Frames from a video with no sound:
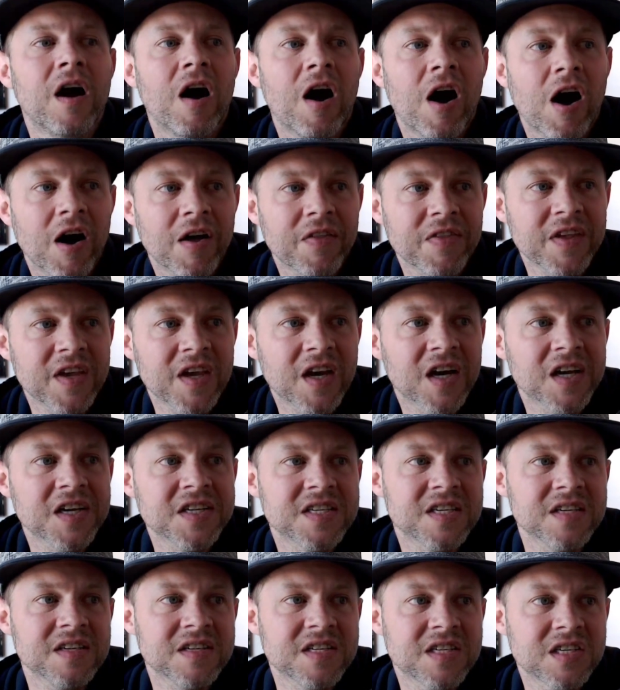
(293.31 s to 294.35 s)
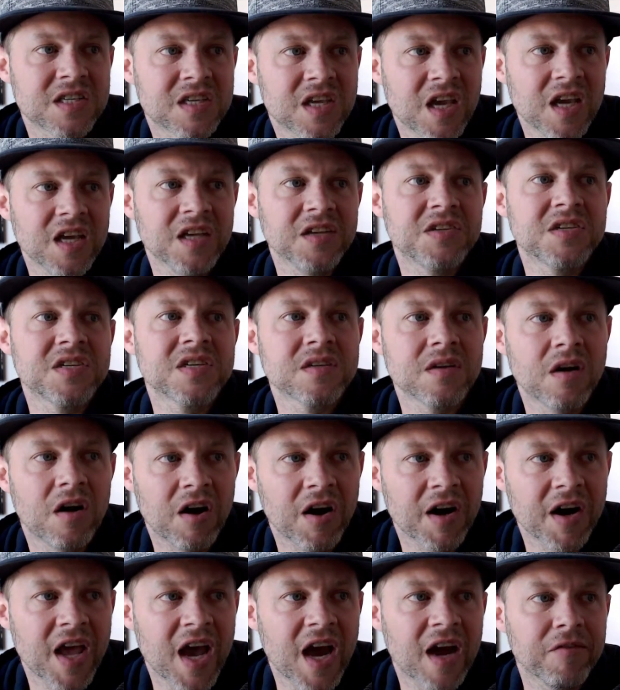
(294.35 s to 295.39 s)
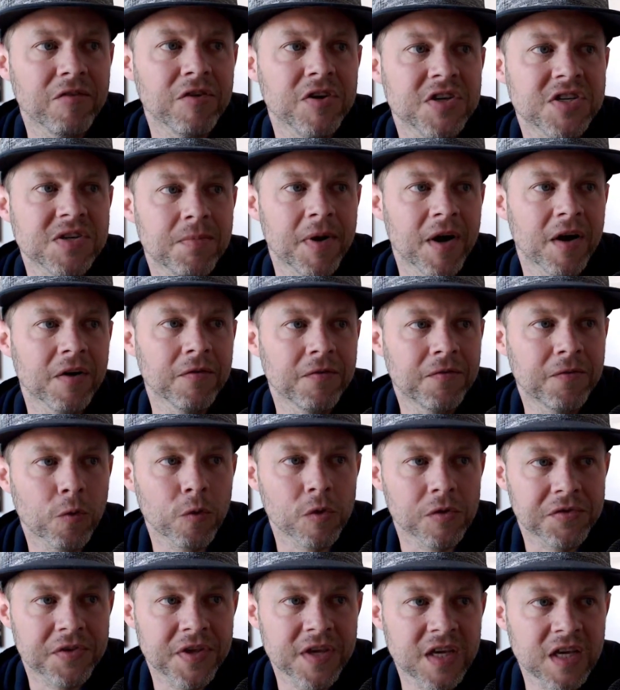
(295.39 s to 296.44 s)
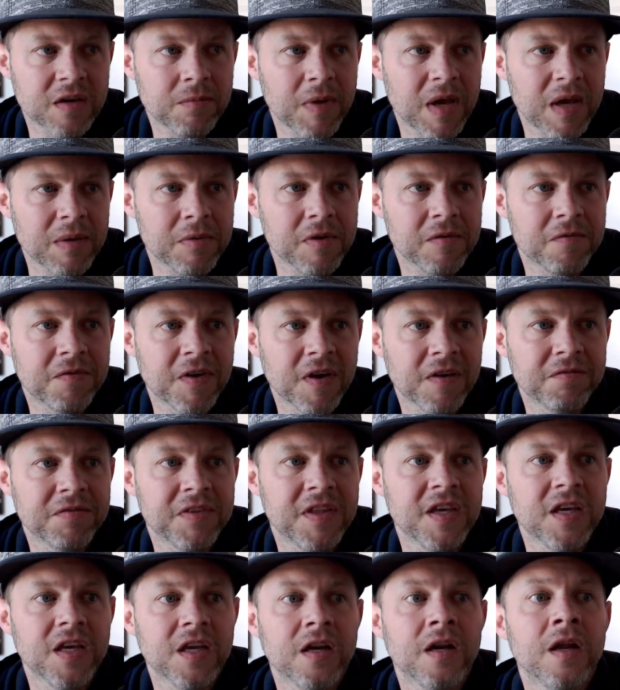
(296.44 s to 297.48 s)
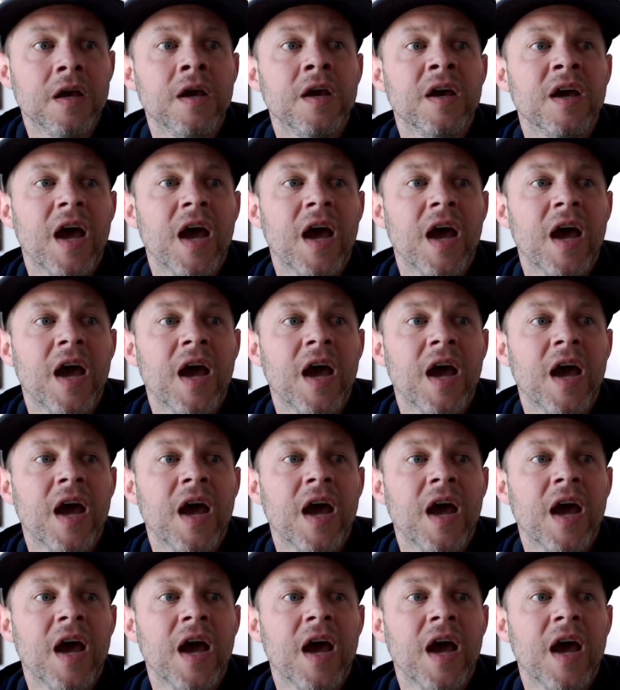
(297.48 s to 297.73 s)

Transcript: on the ice and skates on average about 14, maybe 15.